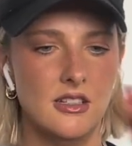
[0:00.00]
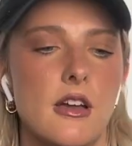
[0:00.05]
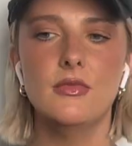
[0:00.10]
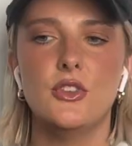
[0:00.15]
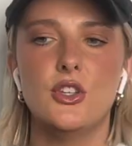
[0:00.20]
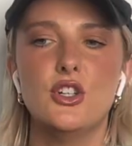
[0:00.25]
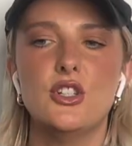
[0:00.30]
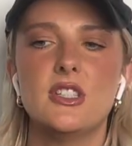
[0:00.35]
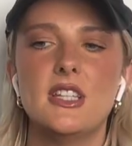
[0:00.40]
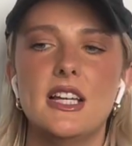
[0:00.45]

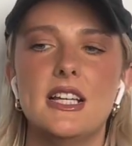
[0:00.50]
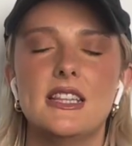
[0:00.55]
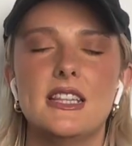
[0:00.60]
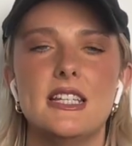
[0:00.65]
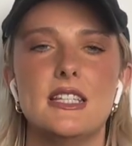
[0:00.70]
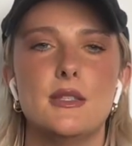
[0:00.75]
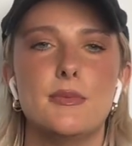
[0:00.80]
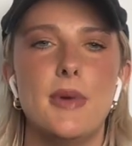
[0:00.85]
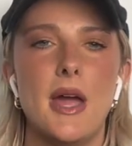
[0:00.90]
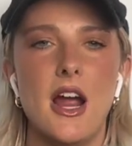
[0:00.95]
There's like
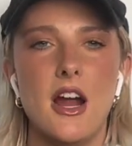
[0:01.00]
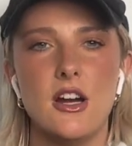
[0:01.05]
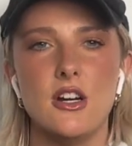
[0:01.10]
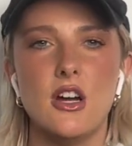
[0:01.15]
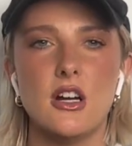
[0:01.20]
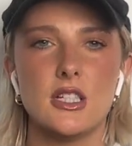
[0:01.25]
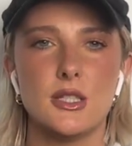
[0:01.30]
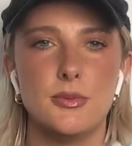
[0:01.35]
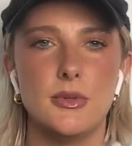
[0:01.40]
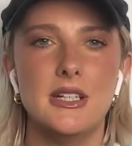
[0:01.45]
this
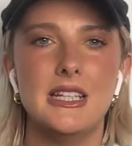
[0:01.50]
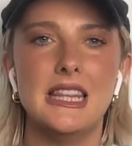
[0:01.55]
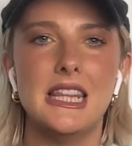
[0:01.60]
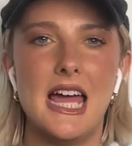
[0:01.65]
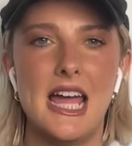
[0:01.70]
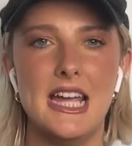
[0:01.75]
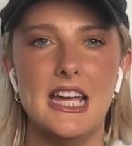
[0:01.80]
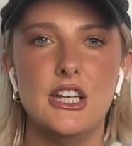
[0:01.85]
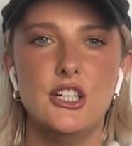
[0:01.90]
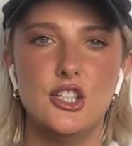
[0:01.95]
paradox between
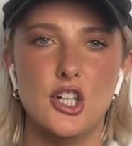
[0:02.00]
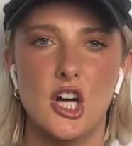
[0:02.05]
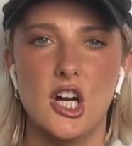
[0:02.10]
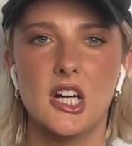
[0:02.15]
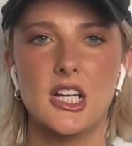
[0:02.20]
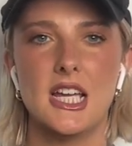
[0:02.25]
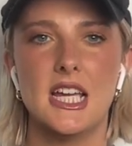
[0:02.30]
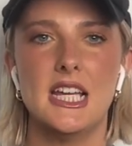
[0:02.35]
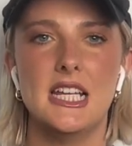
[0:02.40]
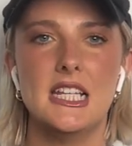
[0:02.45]
light and
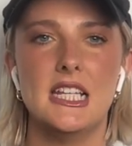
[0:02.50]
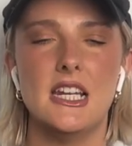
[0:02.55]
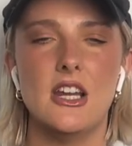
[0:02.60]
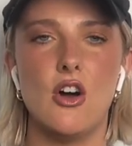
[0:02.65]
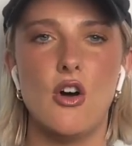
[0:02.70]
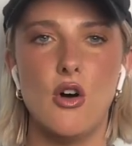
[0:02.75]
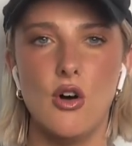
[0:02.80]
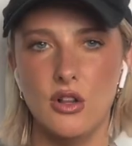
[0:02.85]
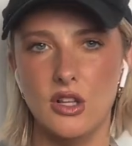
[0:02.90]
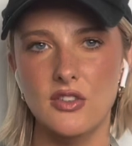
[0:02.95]
dark in
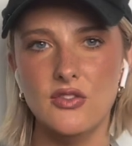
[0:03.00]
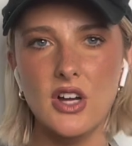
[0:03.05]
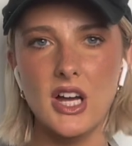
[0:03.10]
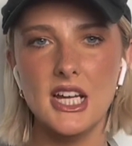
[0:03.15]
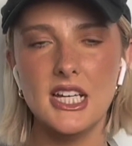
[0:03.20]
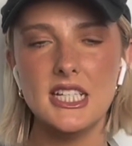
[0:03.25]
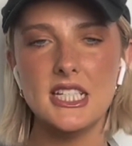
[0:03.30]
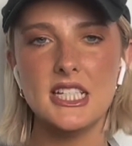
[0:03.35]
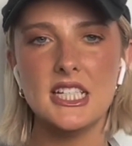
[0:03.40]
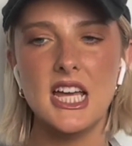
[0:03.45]
all of
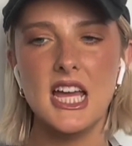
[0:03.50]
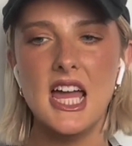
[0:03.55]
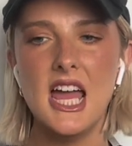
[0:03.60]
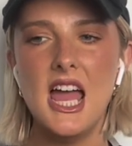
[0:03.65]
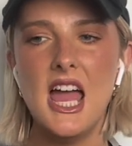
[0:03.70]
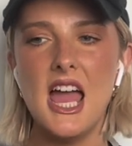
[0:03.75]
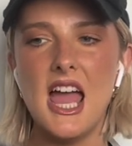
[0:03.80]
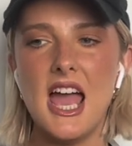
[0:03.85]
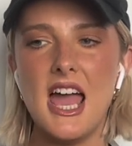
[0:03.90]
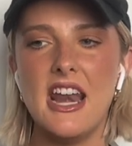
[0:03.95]
us,
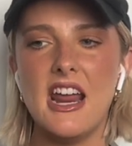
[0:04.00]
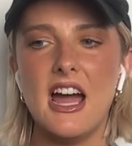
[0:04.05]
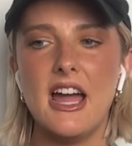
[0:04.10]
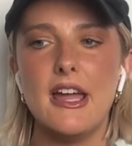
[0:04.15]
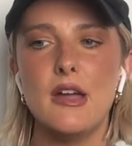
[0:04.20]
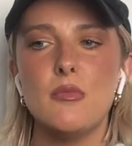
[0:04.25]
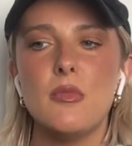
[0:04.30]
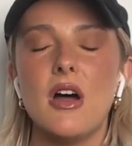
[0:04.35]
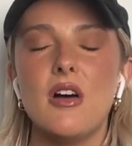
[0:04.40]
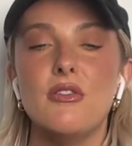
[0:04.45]
and I
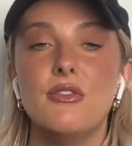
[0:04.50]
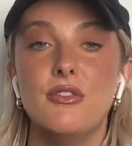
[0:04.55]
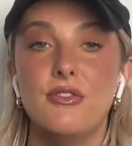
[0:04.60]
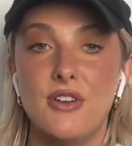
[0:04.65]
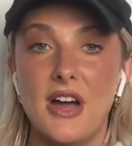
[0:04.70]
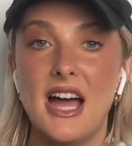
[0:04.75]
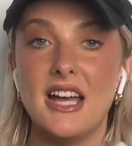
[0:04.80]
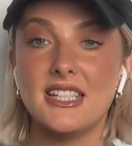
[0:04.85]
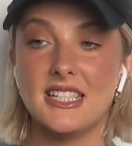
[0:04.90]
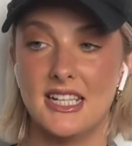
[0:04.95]
am
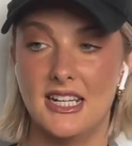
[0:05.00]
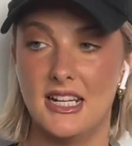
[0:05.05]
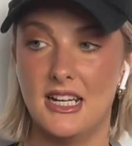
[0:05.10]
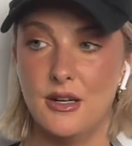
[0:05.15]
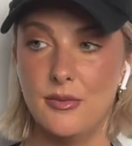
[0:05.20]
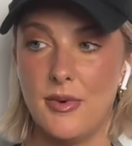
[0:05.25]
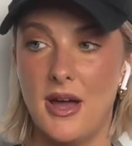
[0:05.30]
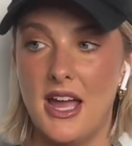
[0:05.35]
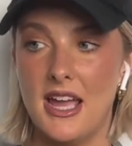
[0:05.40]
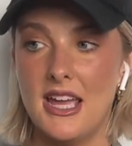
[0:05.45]

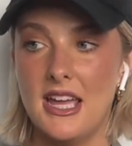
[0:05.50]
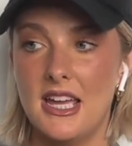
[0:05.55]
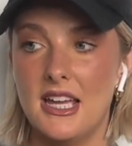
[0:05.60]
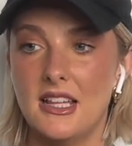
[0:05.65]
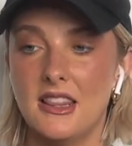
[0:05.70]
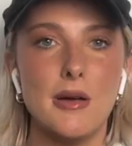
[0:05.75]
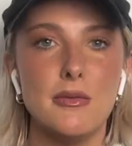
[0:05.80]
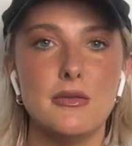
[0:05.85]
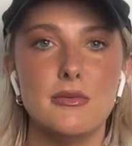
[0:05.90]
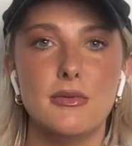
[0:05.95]
fascinated by
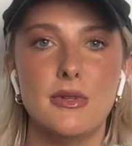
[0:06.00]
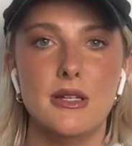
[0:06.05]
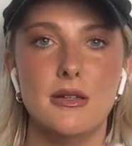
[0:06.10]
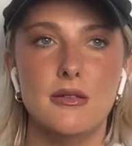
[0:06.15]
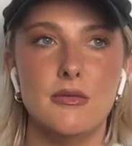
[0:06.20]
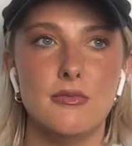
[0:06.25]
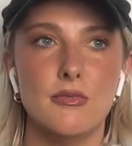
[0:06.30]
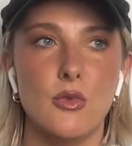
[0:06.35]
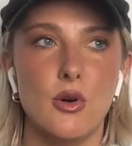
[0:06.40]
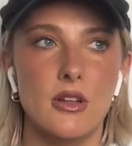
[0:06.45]
it,
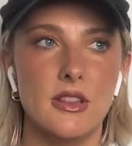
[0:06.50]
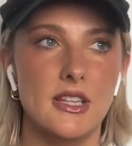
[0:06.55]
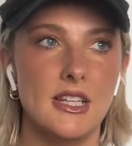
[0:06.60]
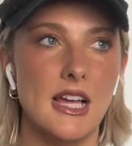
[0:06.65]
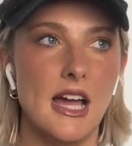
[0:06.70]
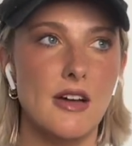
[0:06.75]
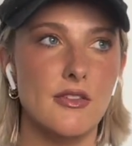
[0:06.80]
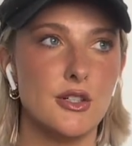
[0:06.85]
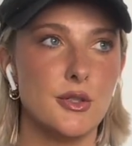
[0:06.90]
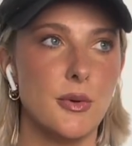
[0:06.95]
probably more than the
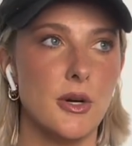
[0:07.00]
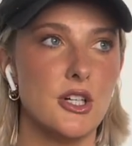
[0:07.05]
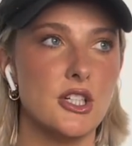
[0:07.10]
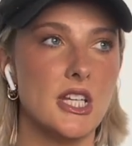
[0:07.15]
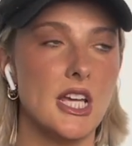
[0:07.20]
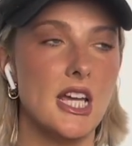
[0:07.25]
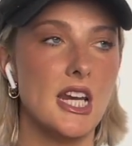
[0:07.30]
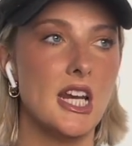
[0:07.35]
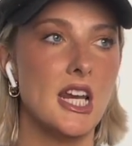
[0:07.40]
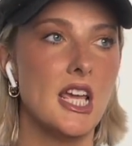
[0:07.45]
average
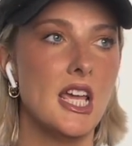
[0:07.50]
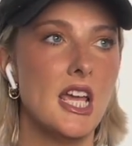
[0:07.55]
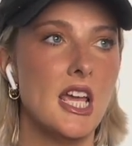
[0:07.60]
person.